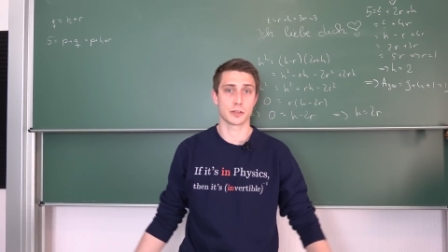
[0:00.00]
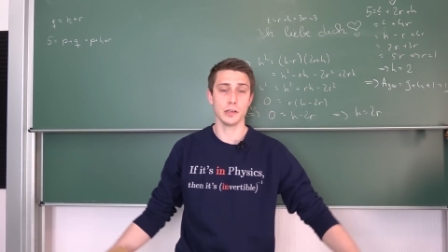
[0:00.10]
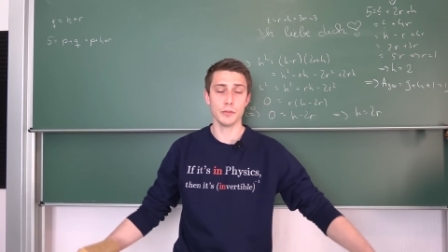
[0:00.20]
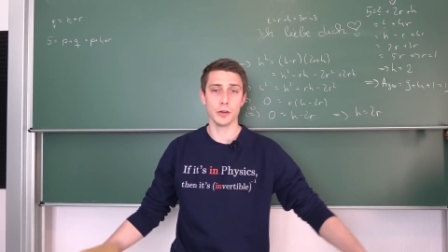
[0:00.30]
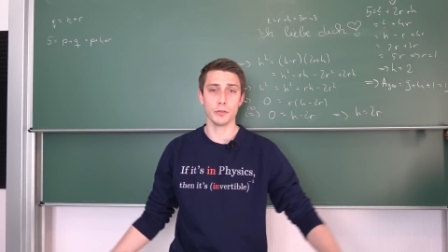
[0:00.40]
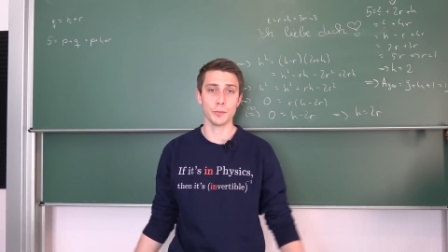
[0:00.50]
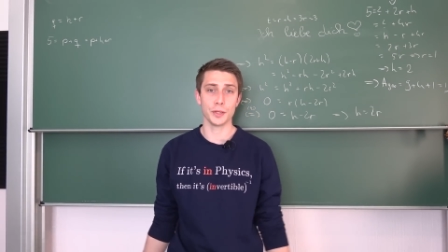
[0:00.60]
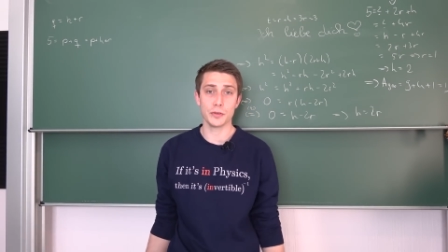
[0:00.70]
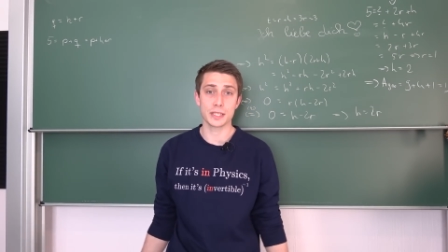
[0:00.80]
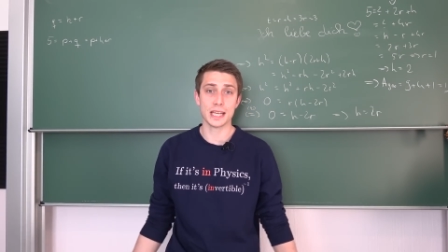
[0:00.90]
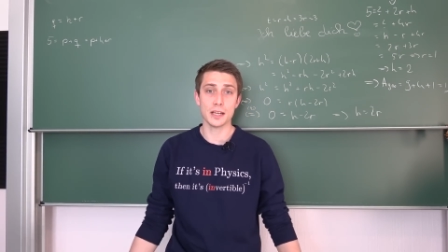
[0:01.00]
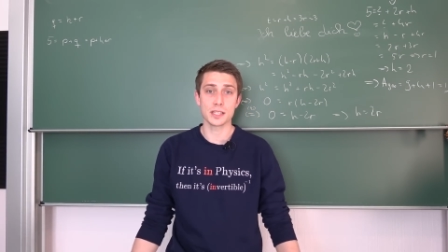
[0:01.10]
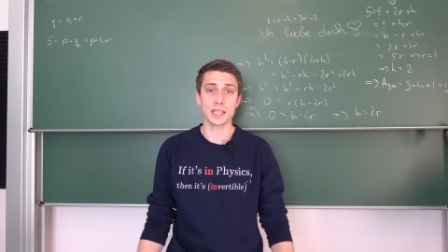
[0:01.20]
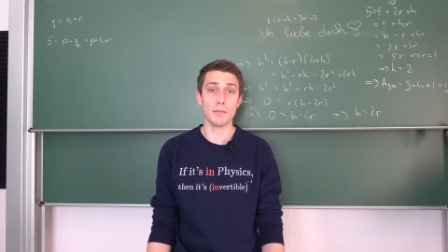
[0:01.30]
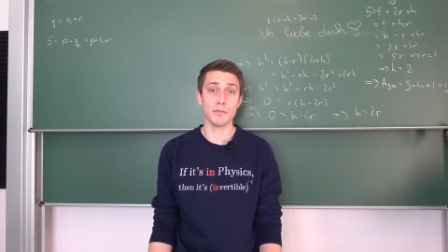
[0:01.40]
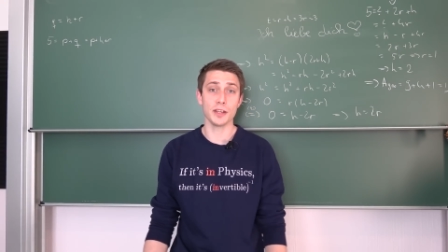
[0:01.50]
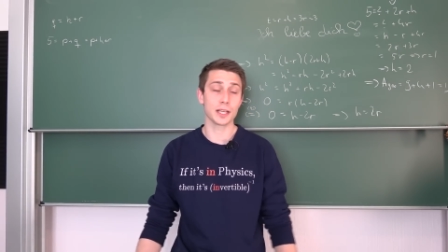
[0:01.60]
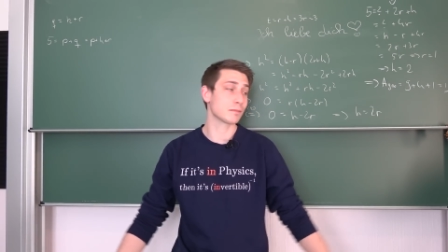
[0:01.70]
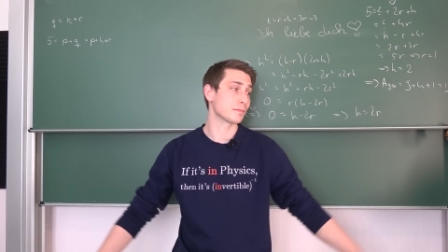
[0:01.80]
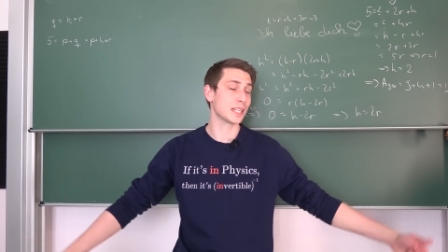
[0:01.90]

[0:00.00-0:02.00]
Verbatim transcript: so if you're from the USA or something,